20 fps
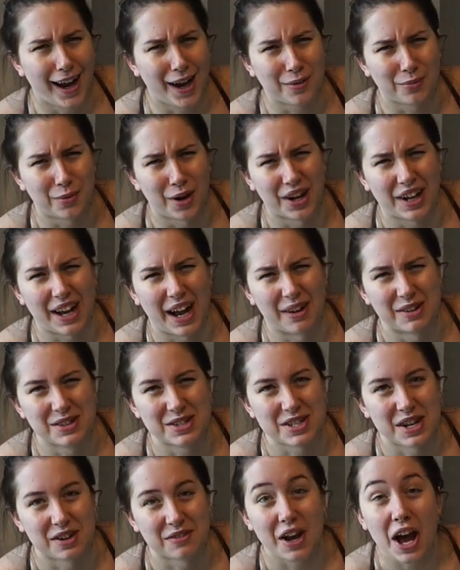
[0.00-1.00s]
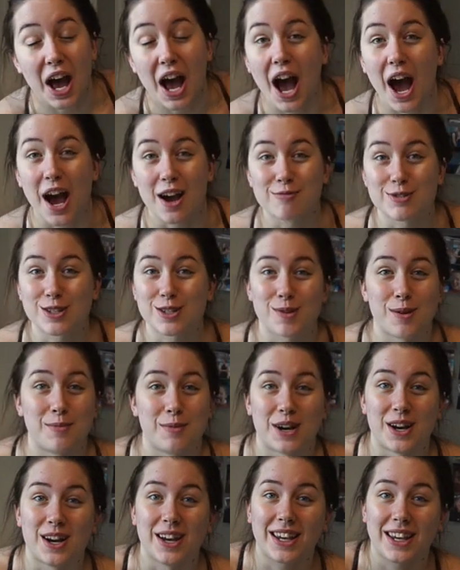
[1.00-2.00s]
I'm a
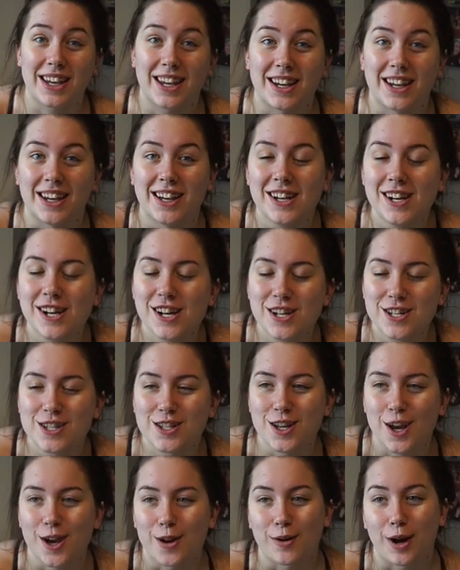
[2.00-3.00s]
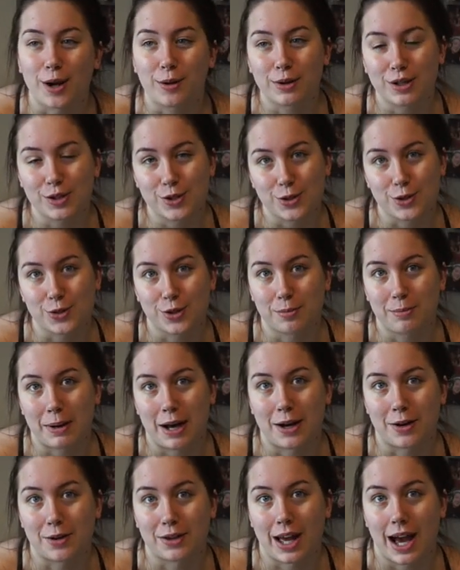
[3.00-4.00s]
swimmer here, so I will talk
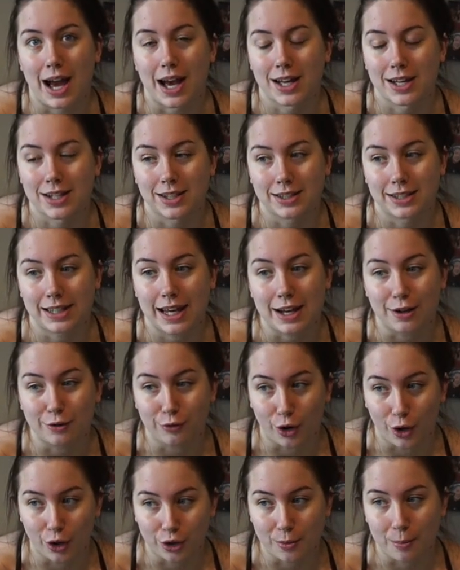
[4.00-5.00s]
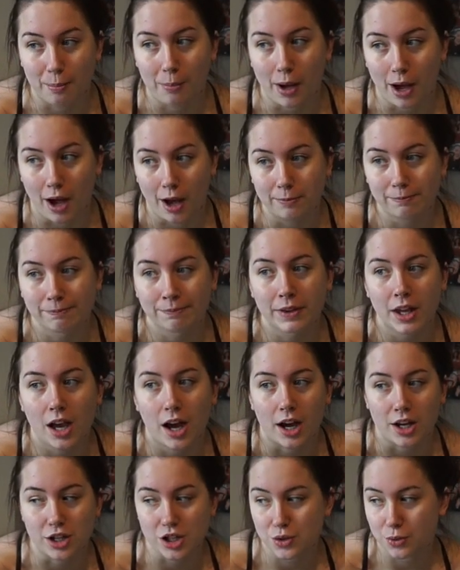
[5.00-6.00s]
about that later on, but
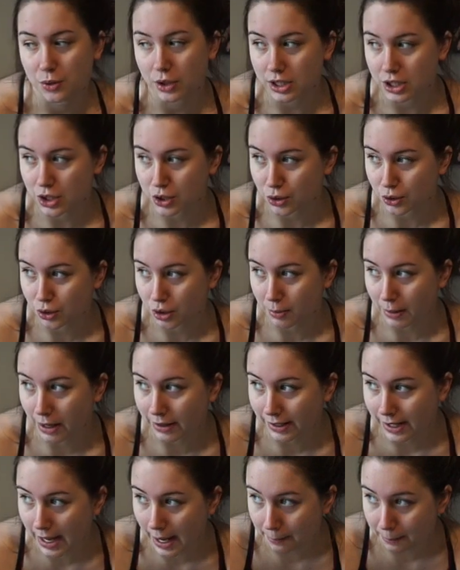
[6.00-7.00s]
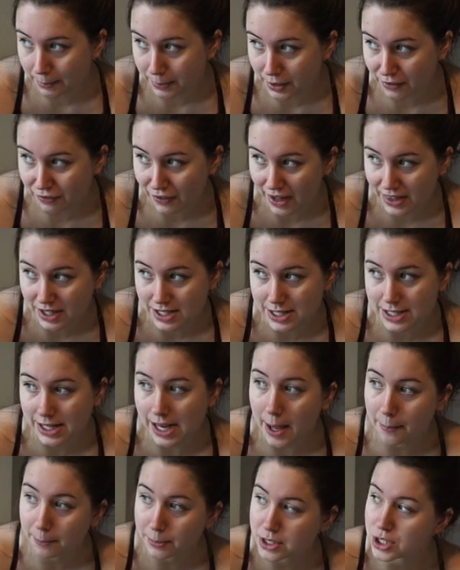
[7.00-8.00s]
I just wanted to talk about the fact that it's a
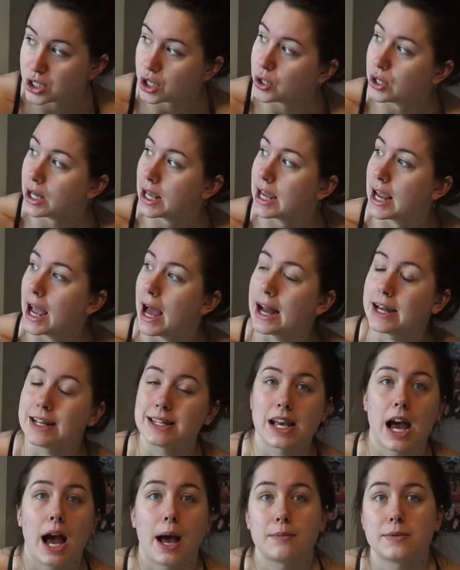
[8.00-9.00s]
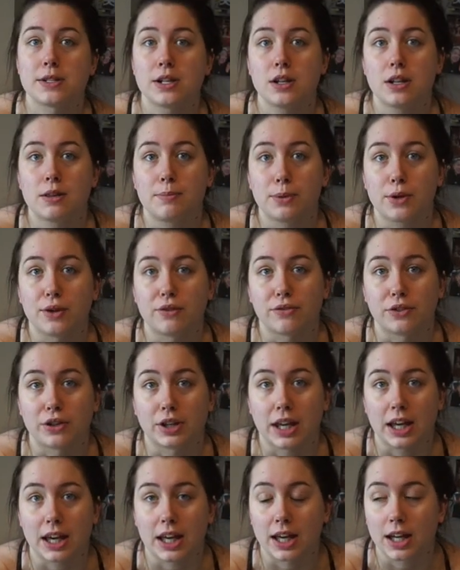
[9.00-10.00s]
campus uni and it's absolutely beautiful
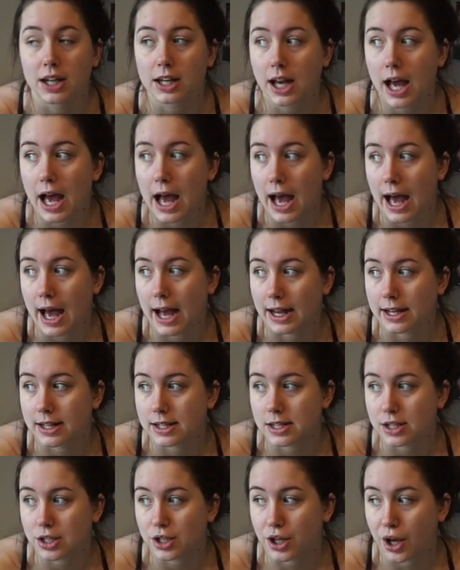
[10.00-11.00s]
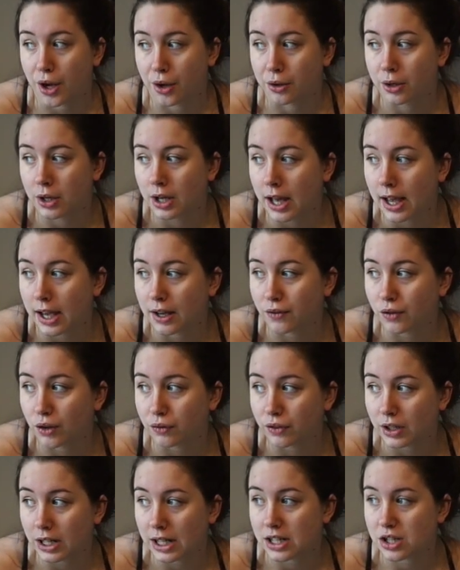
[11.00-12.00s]
here. And you know, if you're
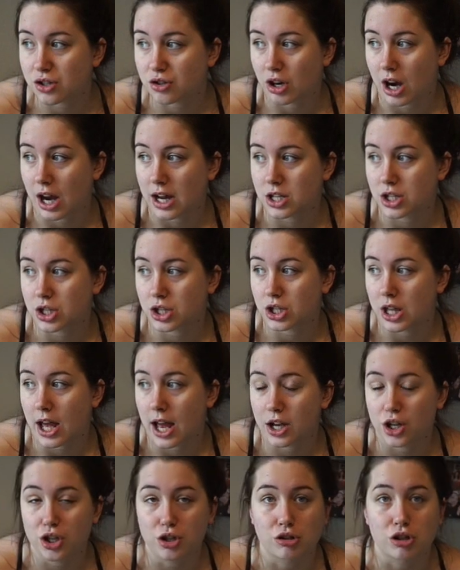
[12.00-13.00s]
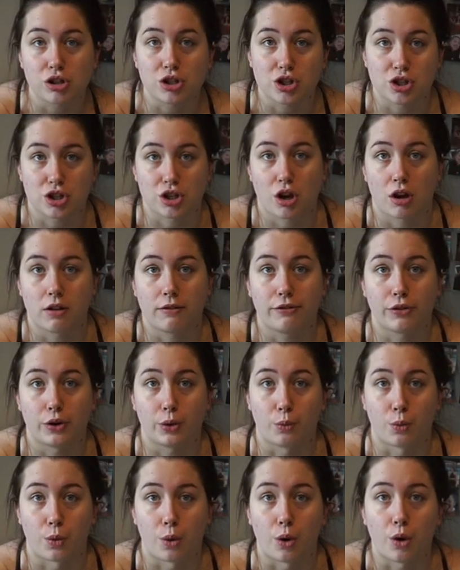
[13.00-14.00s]
feeling stressed, then you can just go for
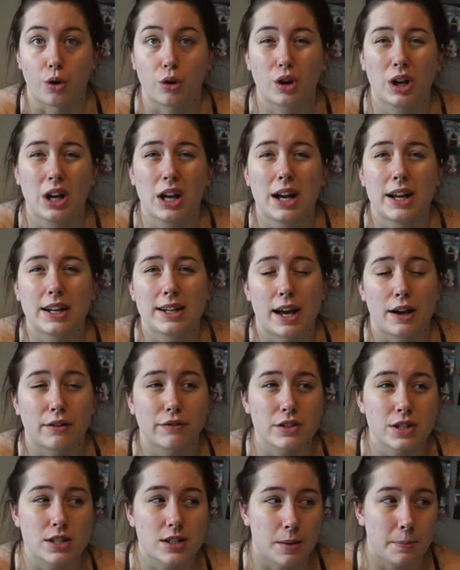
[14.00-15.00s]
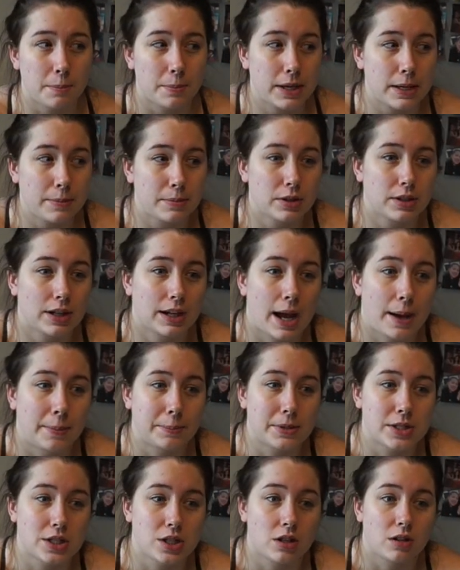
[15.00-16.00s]
a walk. Now for some people, the
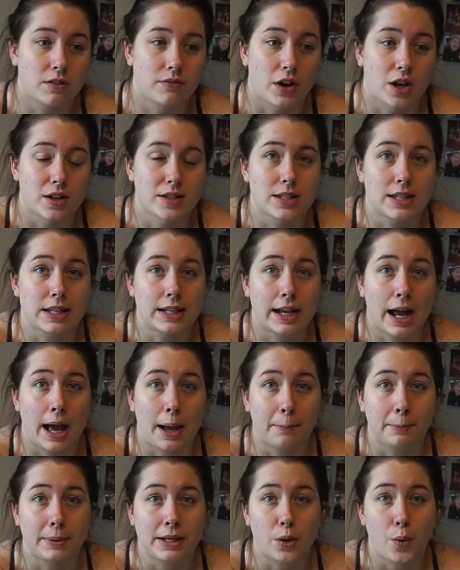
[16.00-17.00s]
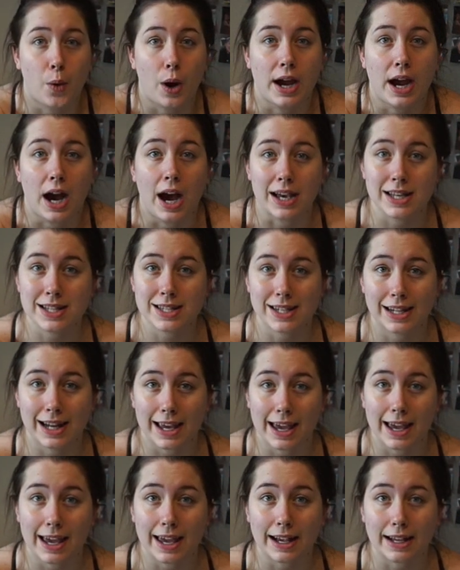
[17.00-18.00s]
campus university can be quite
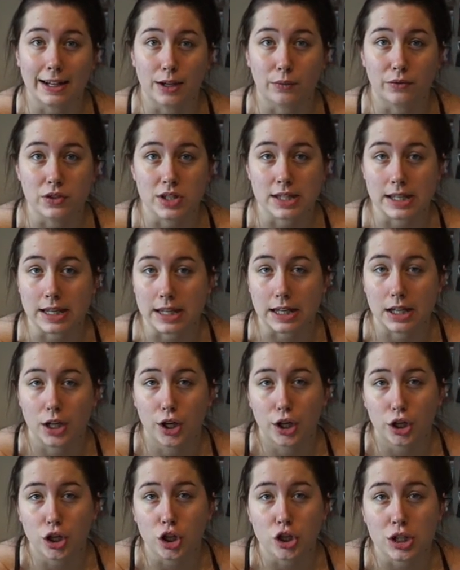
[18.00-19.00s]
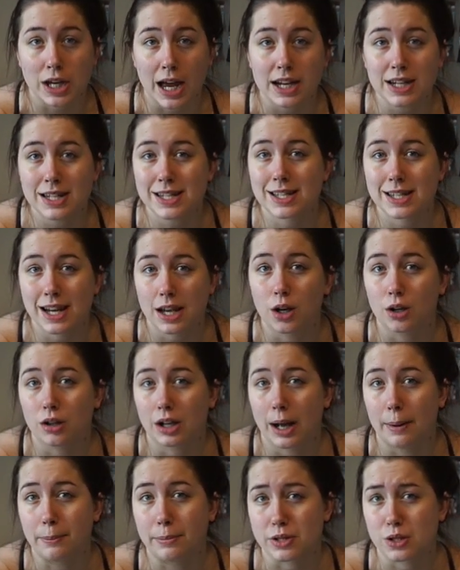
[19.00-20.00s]
isolating, and obviously you tend to stay on
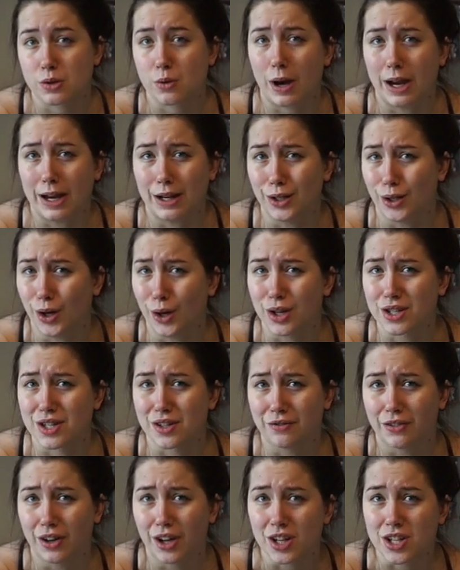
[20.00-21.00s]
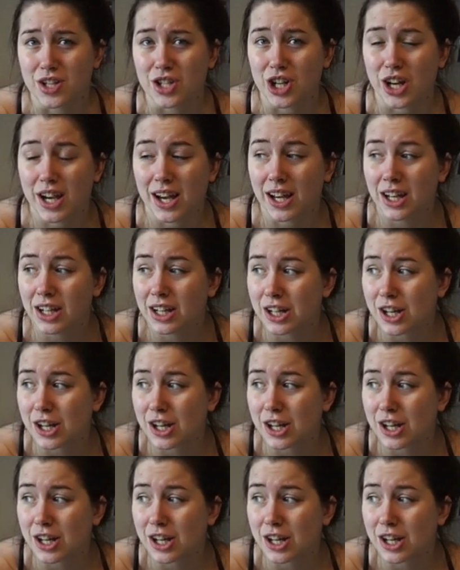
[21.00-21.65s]
campus quite a lot as a first year.